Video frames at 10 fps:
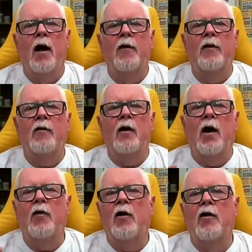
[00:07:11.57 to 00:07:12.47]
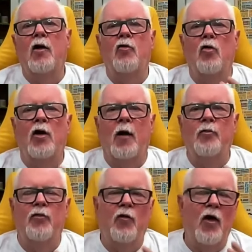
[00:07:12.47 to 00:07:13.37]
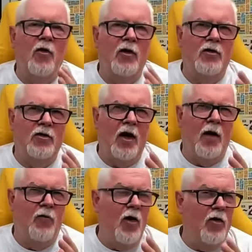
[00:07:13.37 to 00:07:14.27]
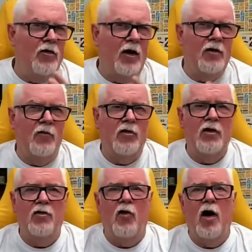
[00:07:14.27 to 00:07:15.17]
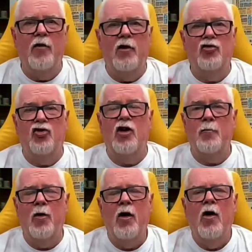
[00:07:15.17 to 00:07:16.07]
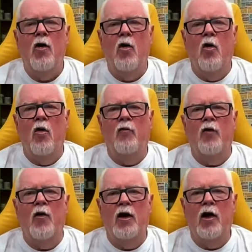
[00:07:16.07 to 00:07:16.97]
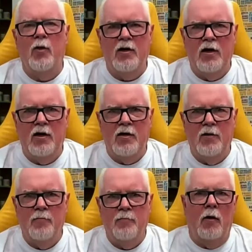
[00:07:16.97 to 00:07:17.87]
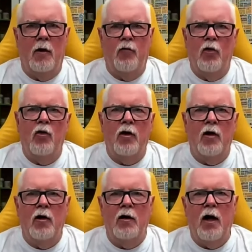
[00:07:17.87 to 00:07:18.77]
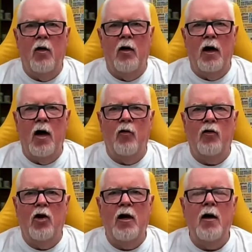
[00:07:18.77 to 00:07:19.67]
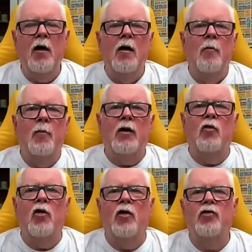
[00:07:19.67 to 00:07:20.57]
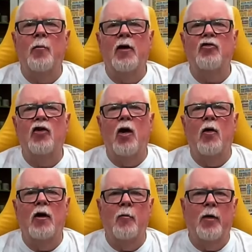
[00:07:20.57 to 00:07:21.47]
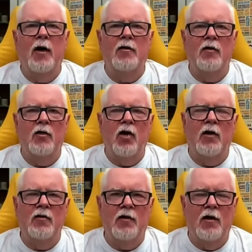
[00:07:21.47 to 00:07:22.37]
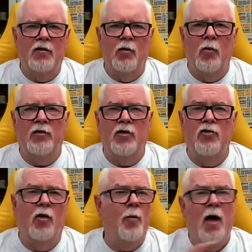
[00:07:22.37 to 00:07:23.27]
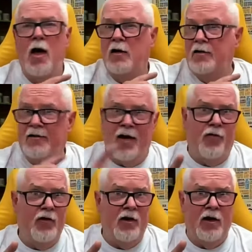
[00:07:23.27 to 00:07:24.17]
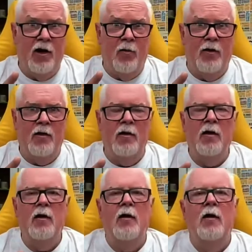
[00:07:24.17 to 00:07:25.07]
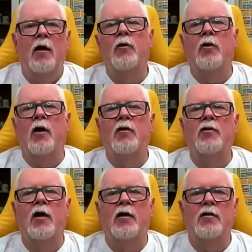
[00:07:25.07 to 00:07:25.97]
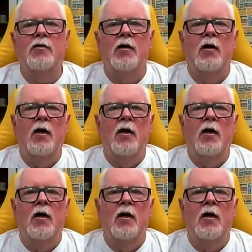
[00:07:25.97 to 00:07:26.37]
and other local clubs for various activities are either cheap or very low indeed. If you're looking now at healthcare, medical costs are much lower compared to the United States and Western Europe, definitely lower than the United States.